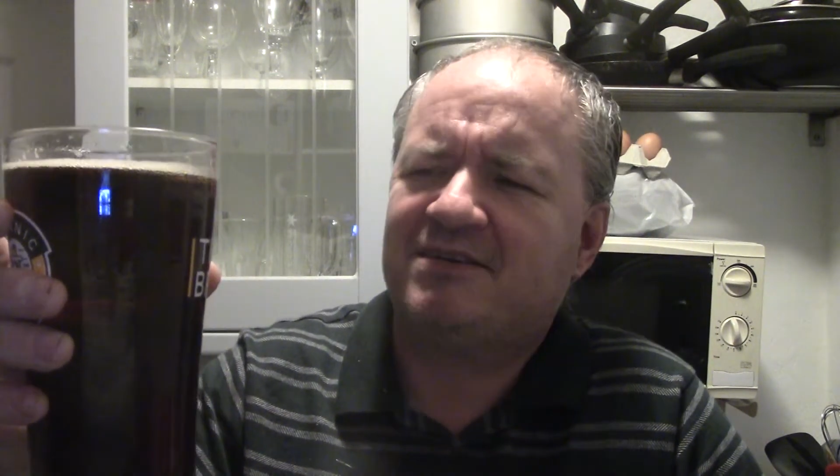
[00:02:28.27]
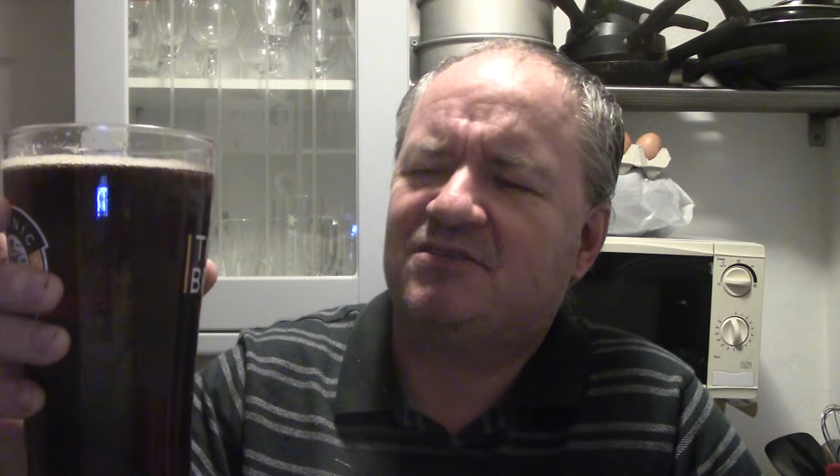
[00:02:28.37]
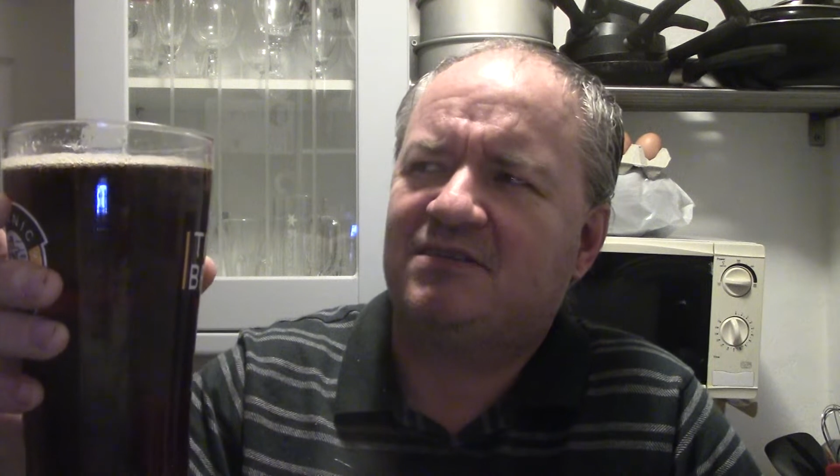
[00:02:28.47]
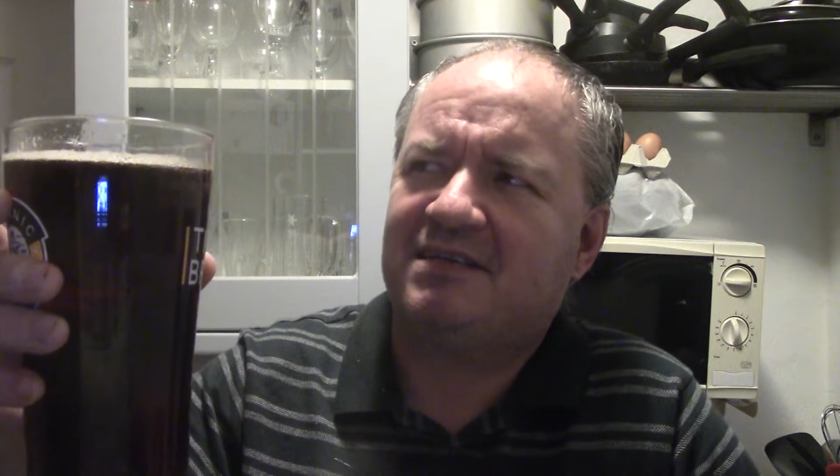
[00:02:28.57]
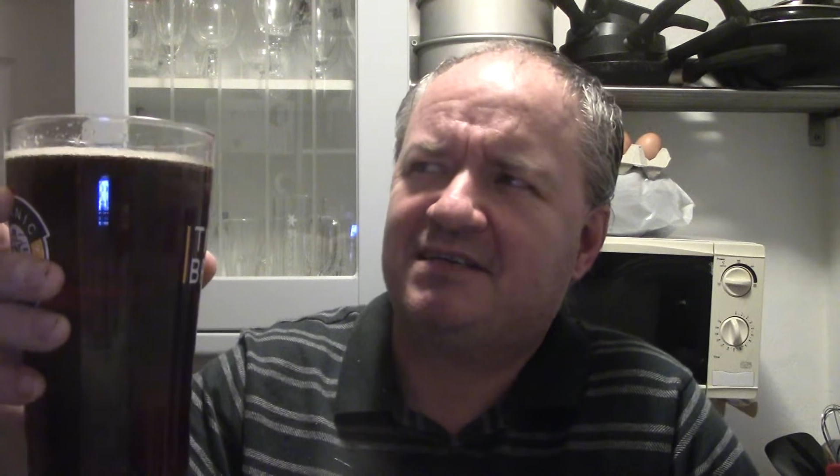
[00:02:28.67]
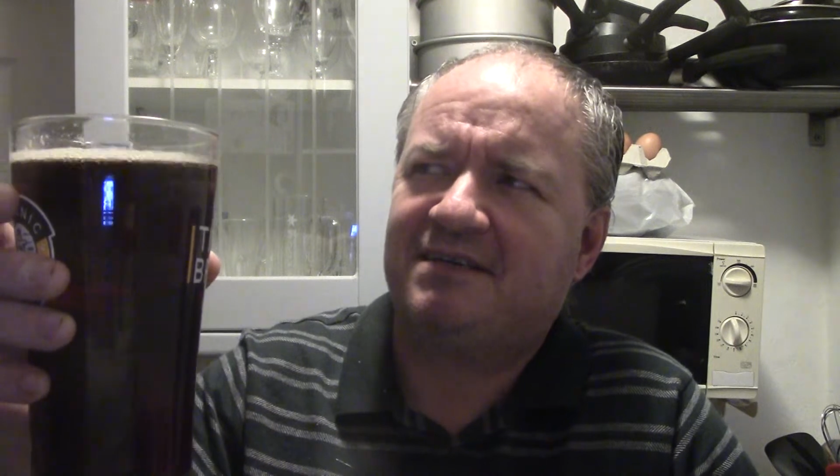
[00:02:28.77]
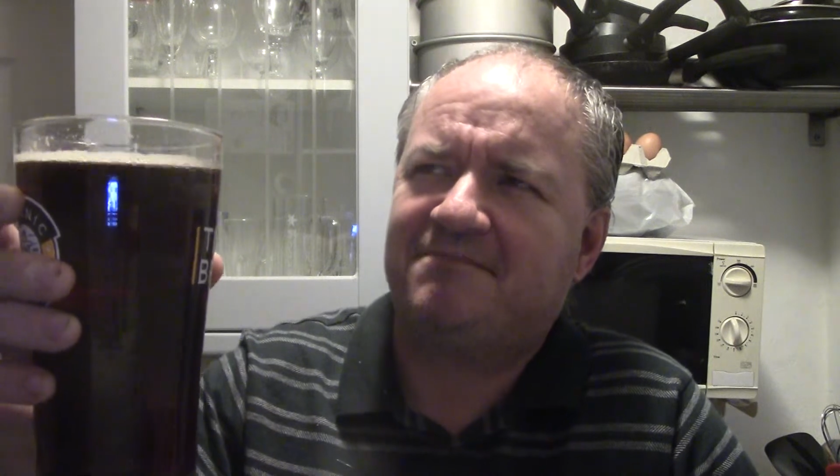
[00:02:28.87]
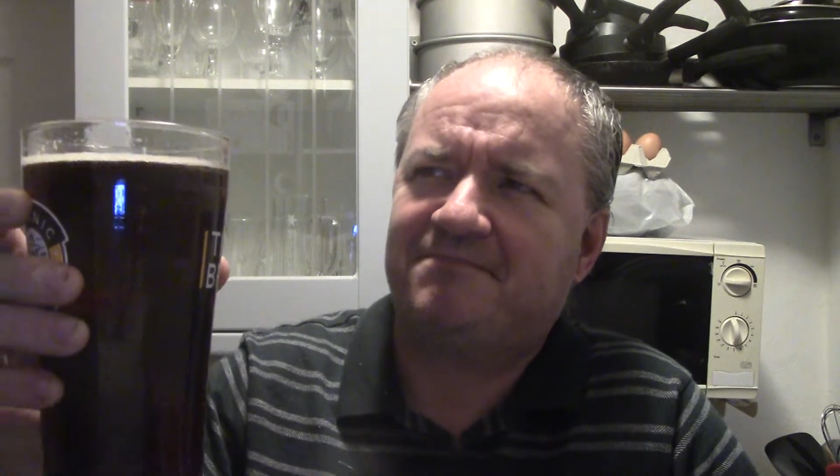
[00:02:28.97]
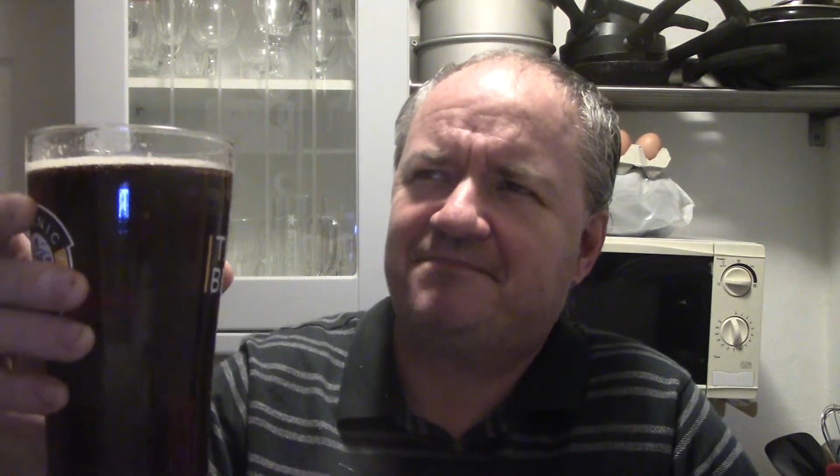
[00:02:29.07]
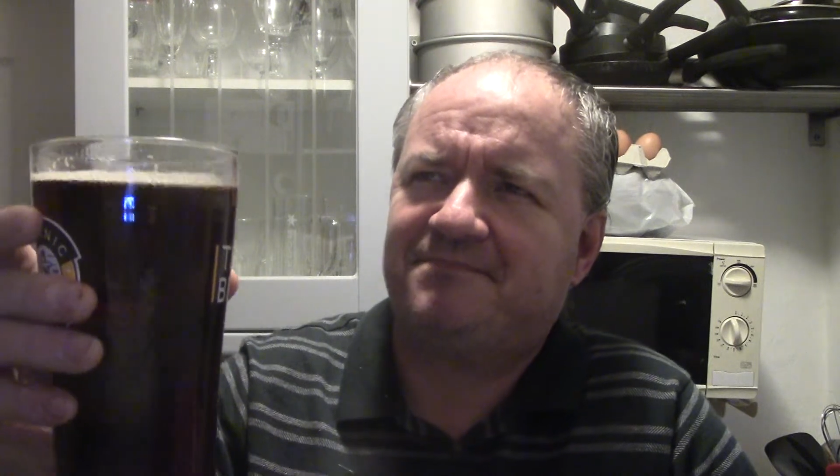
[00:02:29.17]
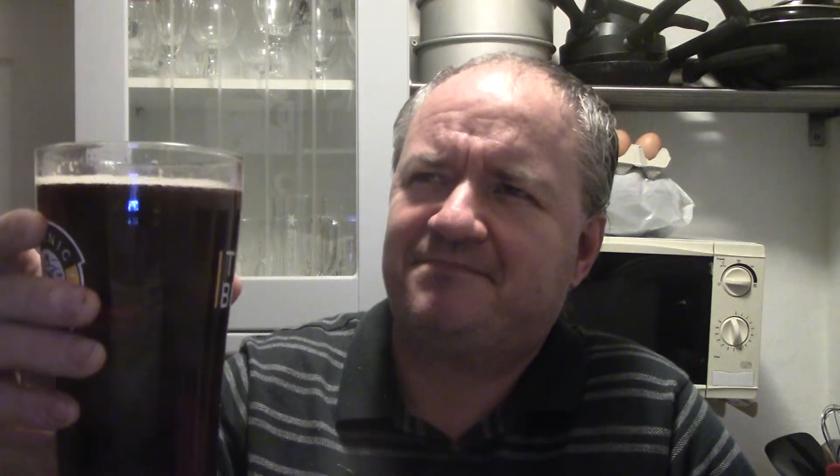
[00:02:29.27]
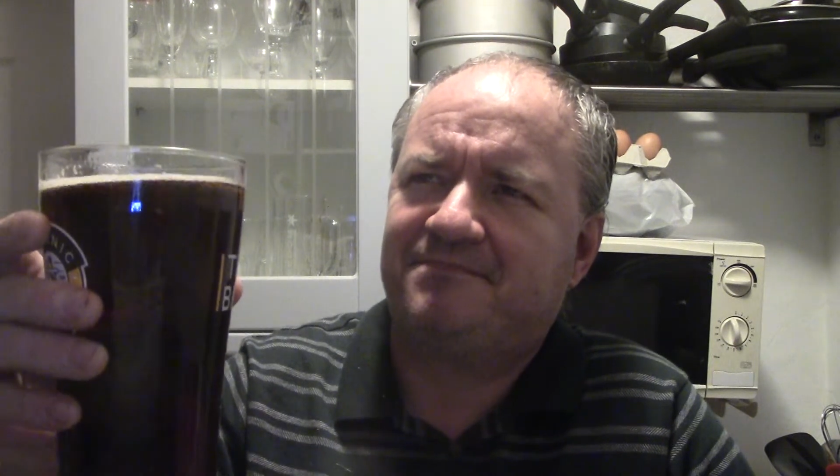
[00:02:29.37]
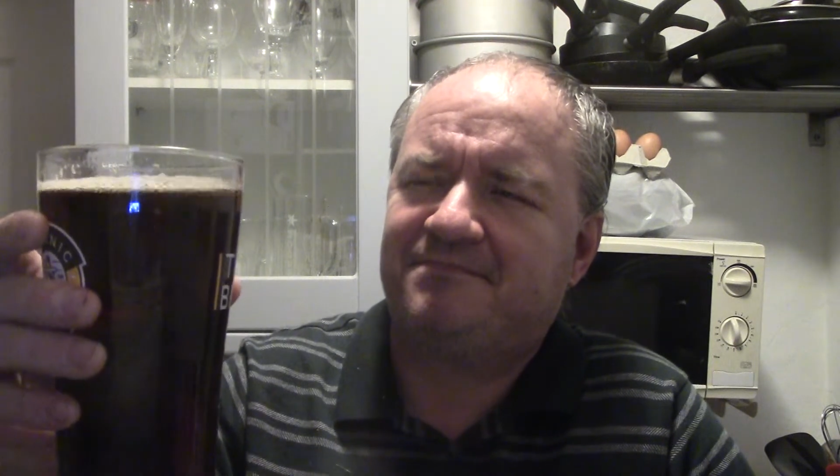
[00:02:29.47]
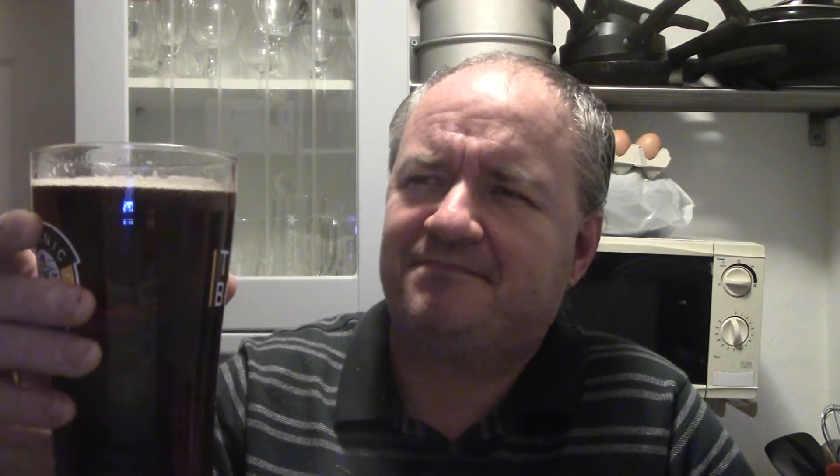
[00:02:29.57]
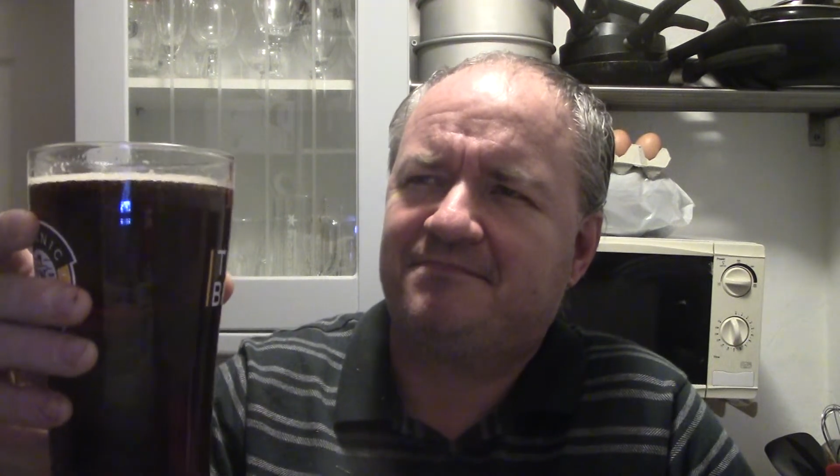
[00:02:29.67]
that's not is it,
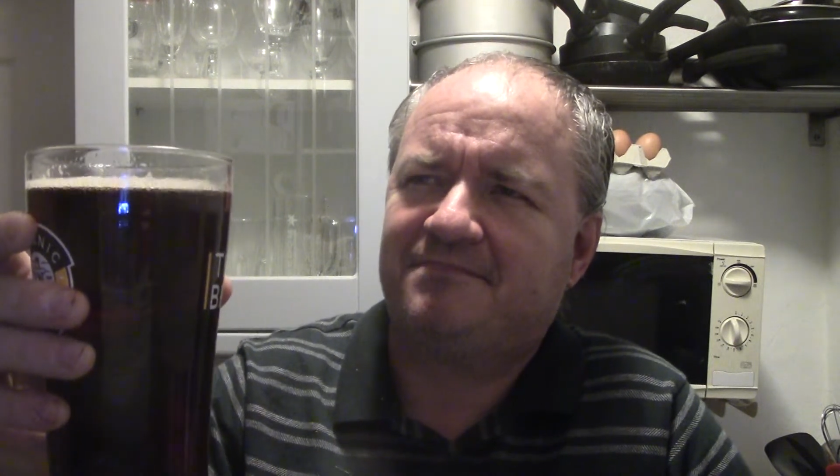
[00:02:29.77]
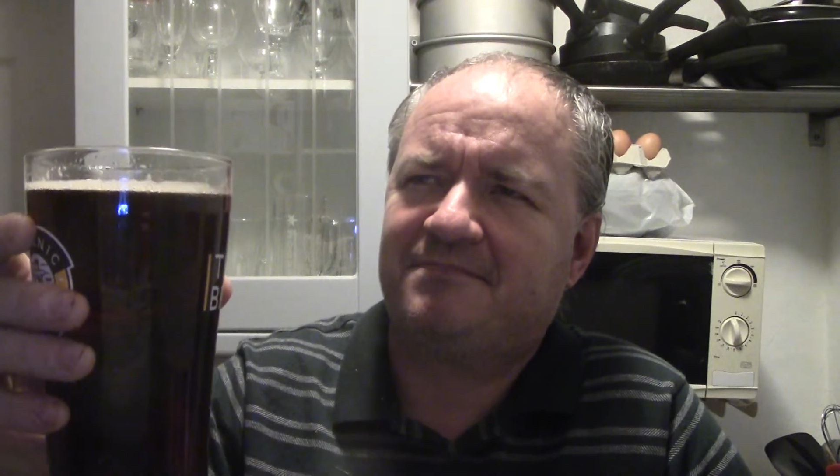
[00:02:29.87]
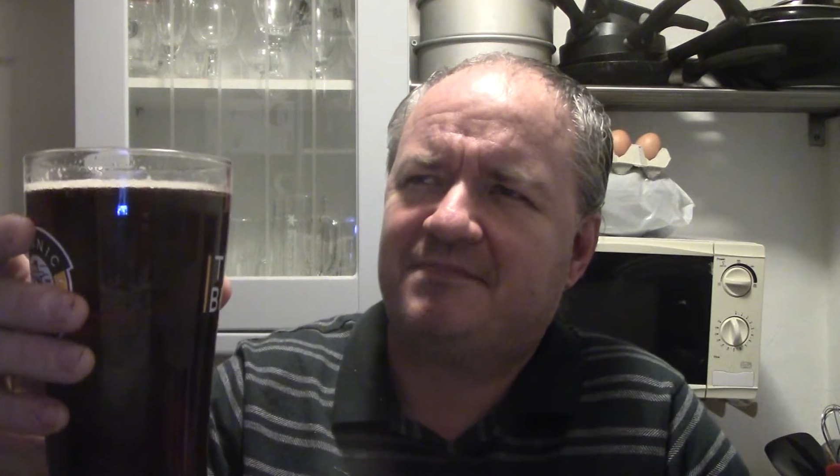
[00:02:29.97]
hmm.